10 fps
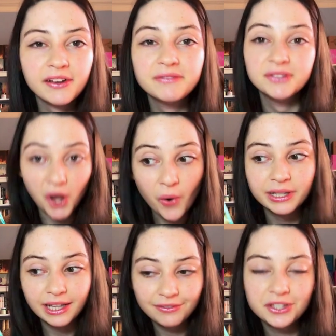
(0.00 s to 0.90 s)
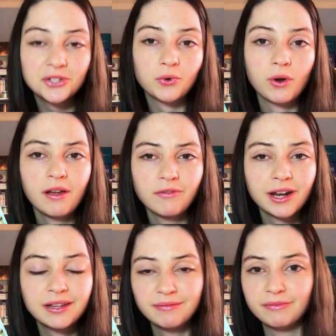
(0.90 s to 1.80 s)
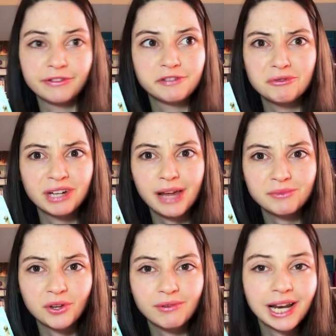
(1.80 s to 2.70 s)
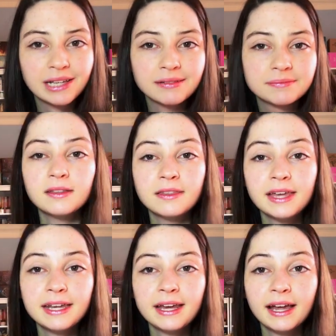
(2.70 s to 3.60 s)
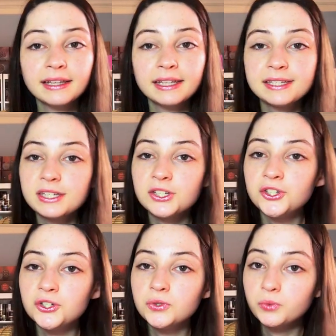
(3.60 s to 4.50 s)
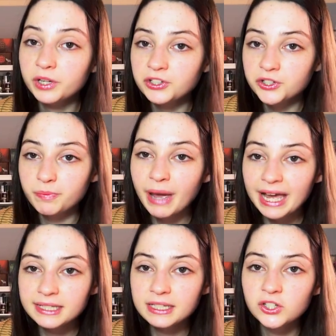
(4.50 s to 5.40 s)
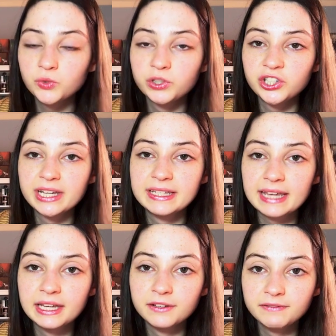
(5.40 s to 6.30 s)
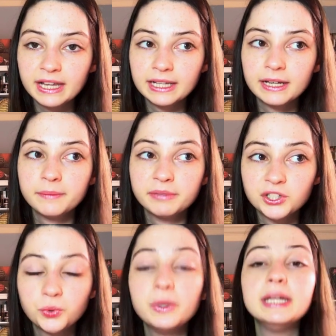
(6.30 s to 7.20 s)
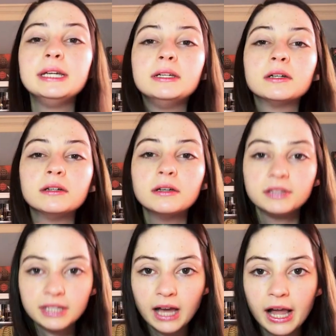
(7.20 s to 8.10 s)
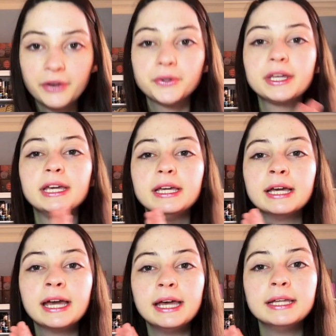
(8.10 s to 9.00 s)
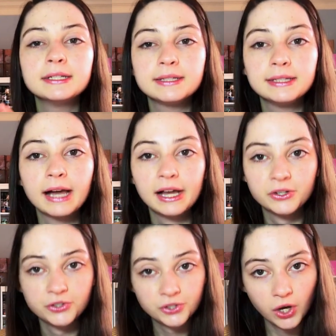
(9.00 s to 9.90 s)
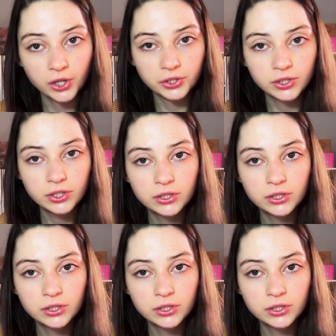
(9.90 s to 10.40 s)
know and love the story. I've read it a few times already. Then I listened to Winter's Passage, which is a novella between the Iron King and the Iron Daughter,